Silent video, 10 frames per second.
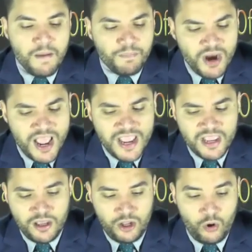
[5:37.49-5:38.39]

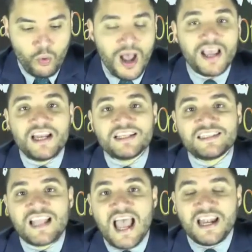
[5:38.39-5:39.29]
Pray while
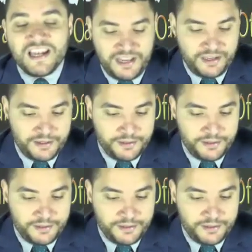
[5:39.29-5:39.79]
standing.